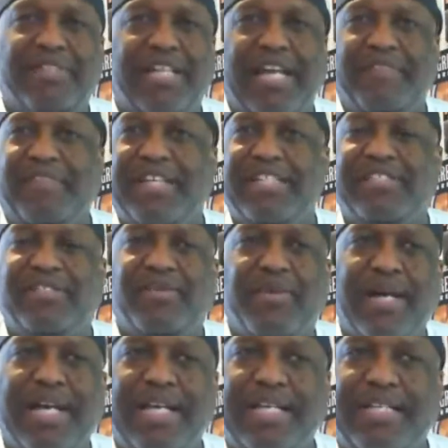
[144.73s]
Life gets in the
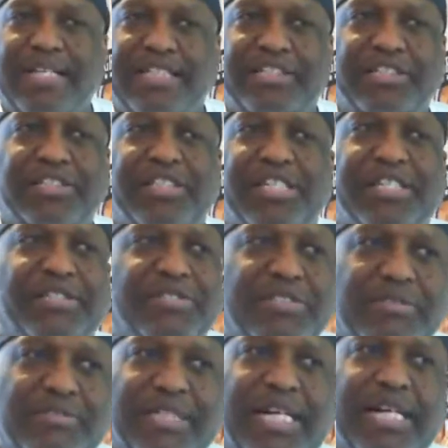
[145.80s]
way, as you know,
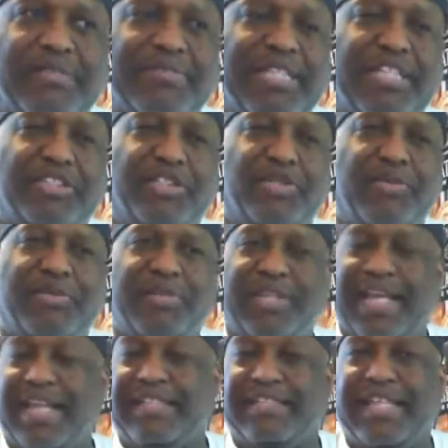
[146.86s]
sometimes that you
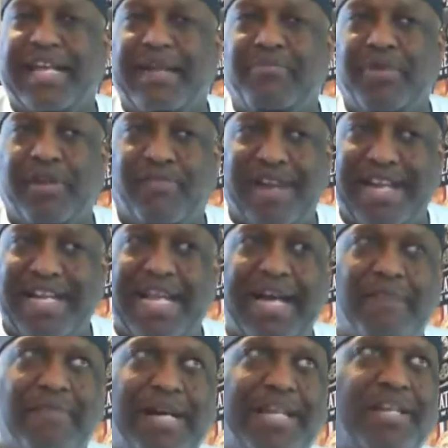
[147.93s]
can't stay up on it. Right
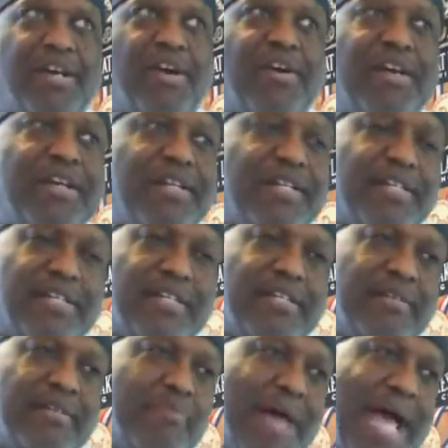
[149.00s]
now, my current
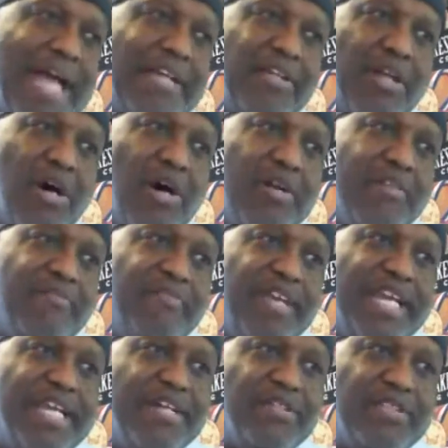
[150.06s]
backlog of
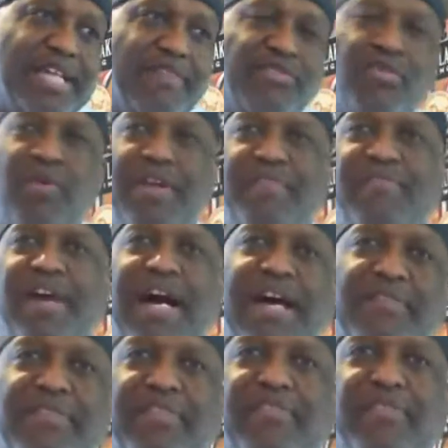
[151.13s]
videos, I have
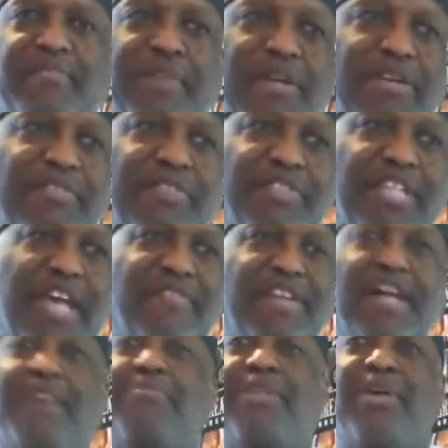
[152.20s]
25 different beer reviews I
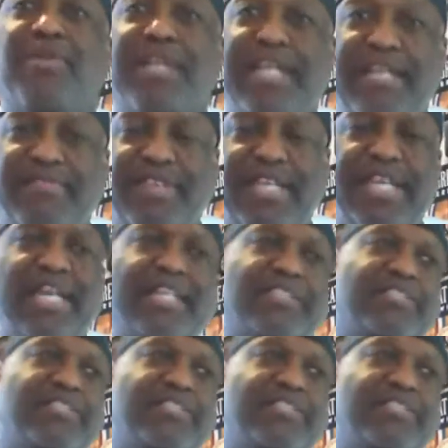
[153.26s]
haven't uploaded even yet.